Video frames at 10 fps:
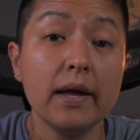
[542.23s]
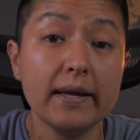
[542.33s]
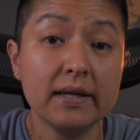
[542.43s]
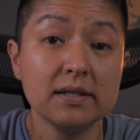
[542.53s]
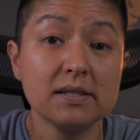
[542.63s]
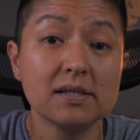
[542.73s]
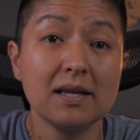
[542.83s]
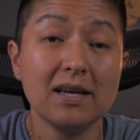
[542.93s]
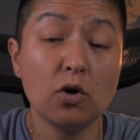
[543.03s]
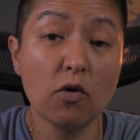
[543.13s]
is
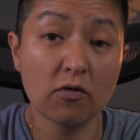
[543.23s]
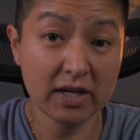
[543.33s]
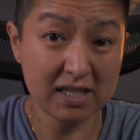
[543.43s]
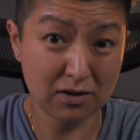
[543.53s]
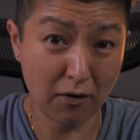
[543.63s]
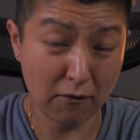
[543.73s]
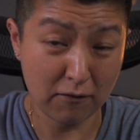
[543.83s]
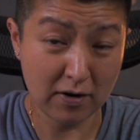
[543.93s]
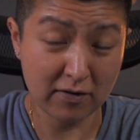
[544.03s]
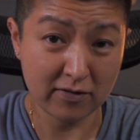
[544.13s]
it overheats
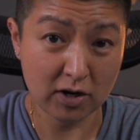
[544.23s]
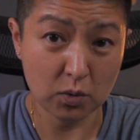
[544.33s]
very, very